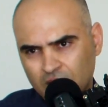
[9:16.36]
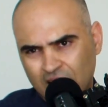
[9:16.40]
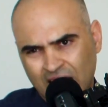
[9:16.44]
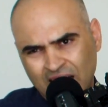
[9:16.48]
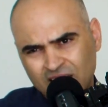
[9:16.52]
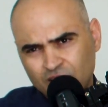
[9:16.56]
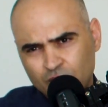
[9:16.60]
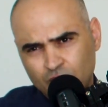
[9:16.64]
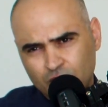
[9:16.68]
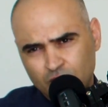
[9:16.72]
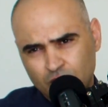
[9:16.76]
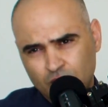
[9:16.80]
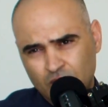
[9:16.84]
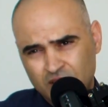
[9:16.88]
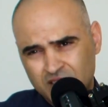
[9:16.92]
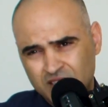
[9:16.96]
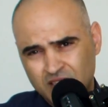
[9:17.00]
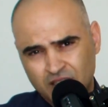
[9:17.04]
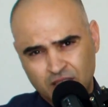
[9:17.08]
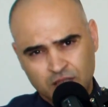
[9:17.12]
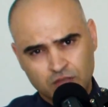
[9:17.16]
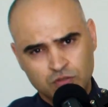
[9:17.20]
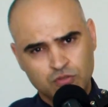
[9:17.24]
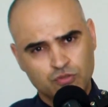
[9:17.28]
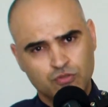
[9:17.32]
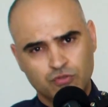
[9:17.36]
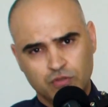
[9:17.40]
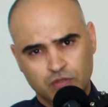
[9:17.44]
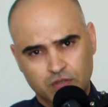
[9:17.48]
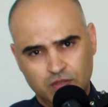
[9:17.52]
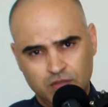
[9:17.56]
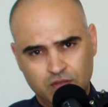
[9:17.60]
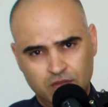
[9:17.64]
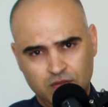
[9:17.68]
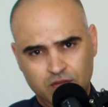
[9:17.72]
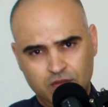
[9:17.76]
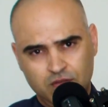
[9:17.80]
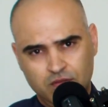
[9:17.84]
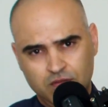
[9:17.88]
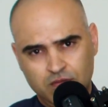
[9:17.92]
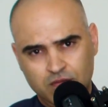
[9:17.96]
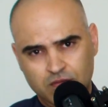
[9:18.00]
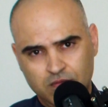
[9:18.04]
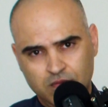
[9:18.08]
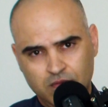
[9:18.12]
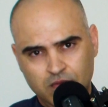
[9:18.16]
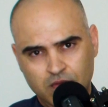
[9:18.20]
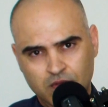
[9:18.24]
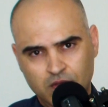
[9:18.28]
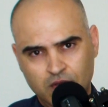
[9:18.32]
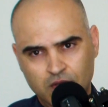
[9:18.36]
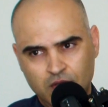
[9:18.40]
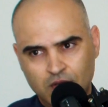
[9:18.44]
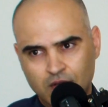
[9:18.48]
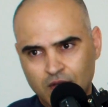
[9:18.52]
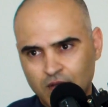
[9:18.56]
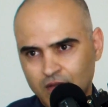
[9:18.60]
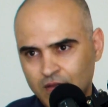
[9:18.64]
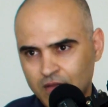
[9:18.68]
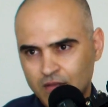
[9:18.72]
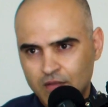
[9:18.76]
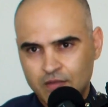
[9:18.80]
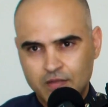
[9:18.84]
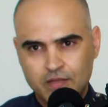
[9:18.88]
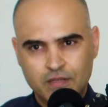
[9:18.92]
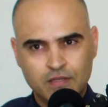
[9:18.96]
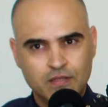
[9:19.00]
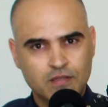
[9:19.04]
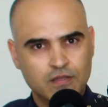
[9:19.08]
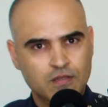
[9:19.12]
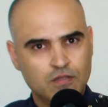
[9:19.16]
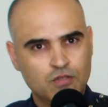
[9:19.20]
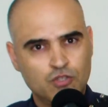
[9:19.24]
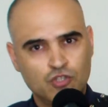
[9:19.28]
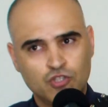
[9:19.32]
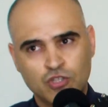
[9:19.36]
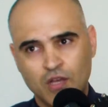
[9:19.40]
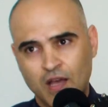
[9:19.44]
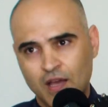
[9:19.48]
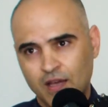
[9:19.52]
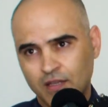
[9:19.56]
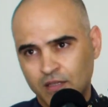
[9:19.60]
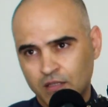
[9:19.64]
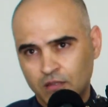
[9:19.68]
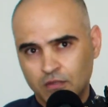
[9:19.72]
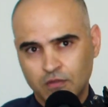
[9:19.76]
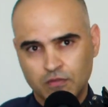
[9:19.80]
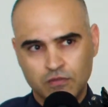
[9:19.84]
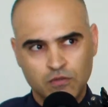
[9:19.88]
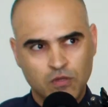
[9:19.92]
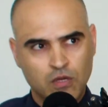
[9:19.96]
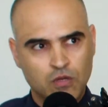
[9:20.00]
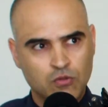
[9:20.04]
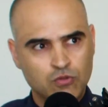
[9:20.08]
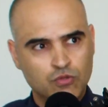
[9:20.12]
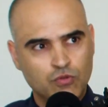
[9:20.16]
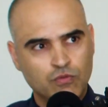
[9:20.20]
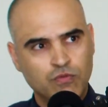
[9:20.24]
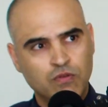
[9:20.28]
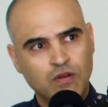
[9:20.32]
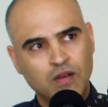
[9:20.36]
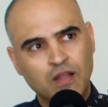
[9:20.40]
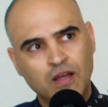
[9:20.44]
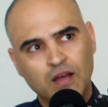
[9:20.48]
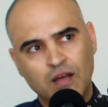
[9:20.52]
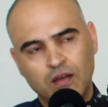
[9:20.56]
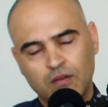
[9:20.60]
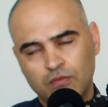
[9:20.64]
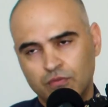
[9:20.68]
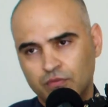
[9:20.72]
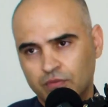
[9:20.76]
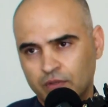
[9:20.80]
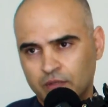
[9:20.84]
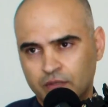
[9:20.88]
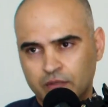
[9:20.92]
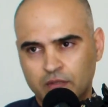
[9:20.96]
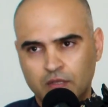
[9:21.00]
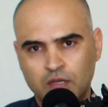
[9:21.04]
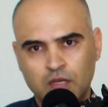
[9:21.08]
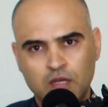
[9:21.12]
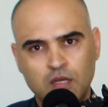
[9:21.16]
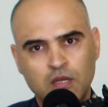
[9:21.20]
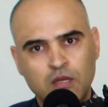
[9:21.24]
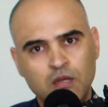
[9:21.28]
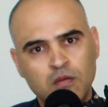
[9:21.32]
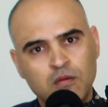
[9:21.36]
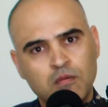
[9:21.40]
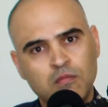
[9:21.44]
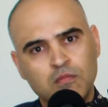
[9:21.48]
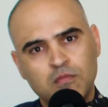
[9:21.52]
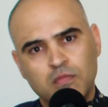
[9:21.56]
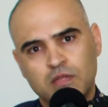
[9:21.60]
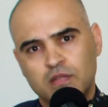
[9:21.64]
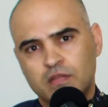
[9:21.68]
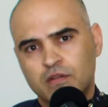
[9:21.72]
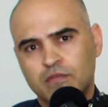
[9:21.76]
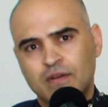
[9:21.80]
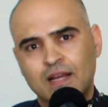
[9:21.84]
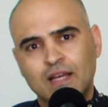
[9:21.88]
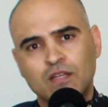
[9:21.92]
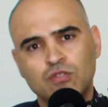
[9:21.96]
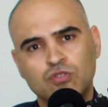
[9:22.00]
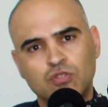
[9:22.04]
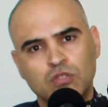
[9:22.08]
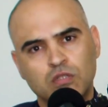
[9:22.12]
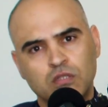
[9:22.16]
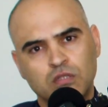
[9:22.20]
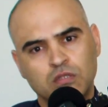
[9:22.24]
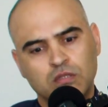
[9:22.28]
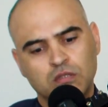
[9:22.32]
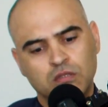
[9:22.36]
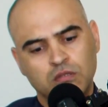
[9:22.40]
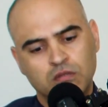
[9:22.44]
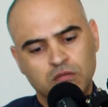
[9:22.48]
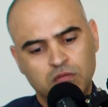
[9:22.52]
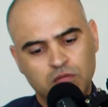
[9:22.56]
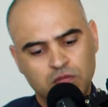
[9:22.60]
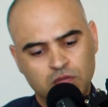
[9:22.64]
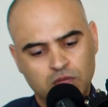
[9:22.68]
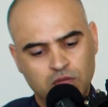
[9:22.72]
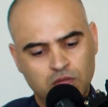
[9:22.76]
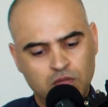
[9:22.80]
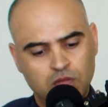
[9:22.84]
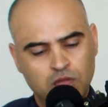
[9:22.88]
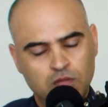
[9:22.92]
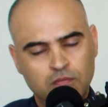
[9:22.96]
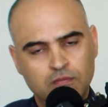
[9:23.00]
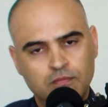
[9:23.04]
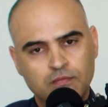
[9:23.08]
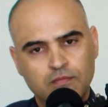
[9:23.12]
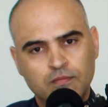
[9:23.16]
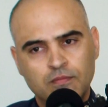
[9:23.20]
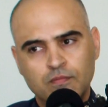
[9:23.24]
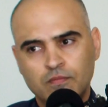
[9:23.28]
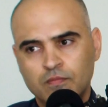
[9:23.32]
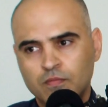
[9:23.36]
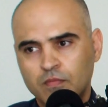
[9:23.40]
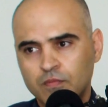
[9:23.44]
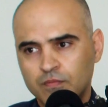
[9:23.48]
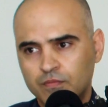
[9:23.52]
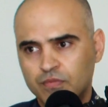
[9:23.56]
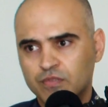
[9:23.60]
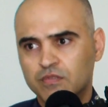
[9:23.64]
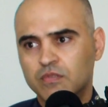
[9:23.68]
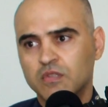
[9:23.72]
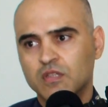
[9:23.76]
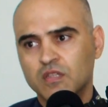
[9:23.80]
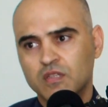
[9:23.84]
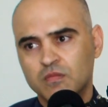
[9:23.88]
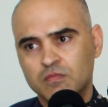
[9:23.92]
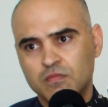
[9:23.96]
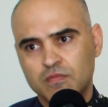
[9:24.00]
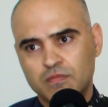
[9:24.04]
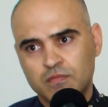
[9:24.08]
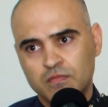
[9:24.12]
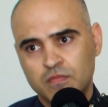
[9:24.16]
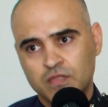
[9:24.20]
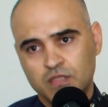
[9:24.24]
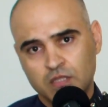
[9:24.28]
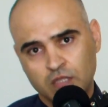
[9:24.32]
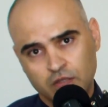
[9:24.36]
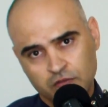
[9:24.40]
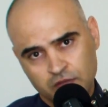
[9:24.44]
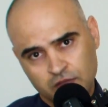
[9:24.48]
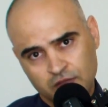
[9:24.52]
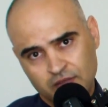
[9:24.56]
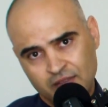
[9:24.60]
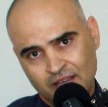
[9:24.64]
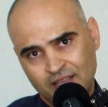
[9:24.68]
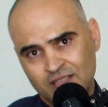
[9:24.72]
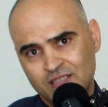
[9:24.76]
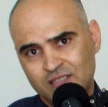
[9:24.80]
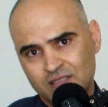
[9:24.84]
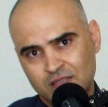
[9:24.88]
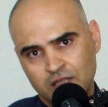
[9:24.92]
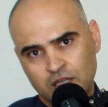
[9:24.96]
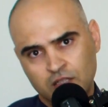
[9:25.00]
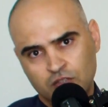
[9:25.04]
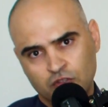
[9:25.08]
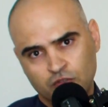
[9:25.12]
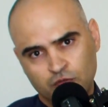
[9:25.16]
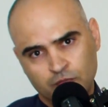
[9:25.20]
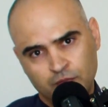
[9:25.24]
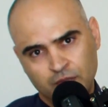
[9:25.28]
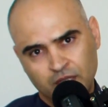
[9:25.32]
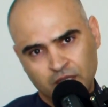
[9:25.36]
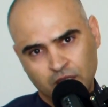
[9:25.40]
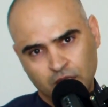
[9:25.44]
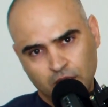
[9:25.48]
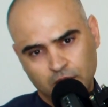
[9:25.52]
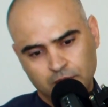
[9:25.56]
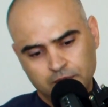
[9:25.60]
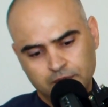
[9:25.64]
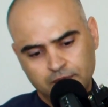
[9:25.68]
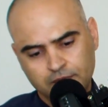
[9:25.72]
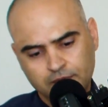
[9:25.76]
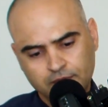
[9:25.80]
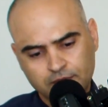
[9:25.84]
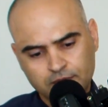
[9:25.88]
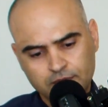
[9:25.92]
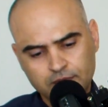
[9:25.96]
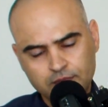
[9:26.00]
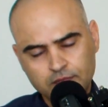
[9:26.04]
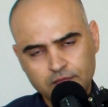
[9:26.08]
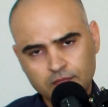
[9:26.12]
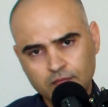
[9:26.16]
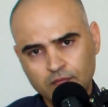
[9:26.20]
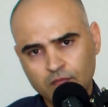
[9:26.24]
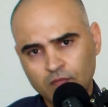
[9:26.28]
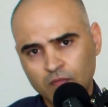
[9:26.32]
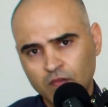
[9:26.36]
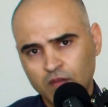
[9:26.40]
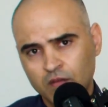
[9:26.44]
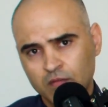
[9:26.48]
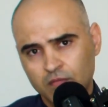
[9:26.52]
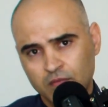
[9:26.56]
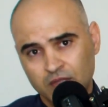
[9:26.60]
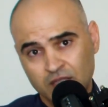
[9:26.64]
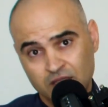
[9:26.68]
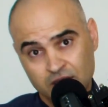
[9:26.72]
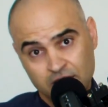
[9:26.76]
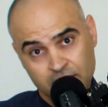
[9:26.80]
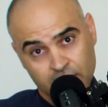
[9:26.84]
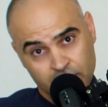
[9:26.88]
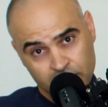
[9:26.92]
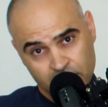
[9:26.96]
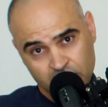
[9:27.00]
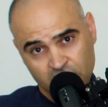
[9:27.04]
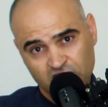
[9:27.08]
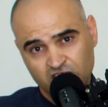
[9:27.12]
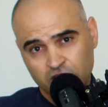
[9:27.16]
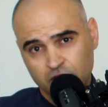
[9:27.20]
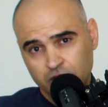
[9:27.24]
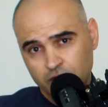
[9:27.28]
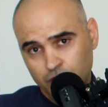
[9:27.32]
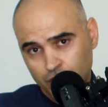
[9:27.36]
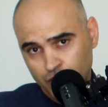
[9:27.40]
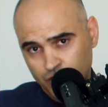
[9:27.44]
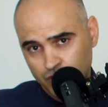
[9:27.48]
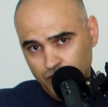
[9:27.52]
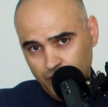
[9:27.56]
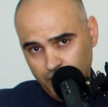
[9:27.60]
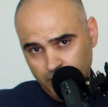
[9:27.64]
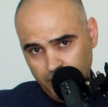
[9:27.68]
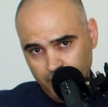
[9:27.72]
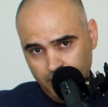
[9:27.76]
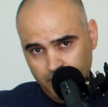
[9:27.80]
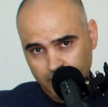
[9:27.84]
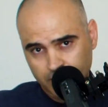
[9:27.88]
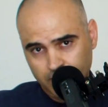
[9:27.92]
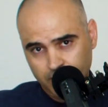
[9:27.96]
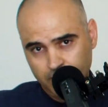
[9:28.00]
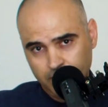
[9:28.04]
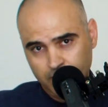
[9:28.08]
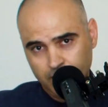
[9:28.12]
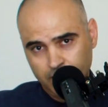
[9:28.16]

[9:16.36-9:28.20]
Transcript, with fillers: anyone who has an interest, they're shining out of love, and but they're actually putting themselves in that state of being because there's a condition,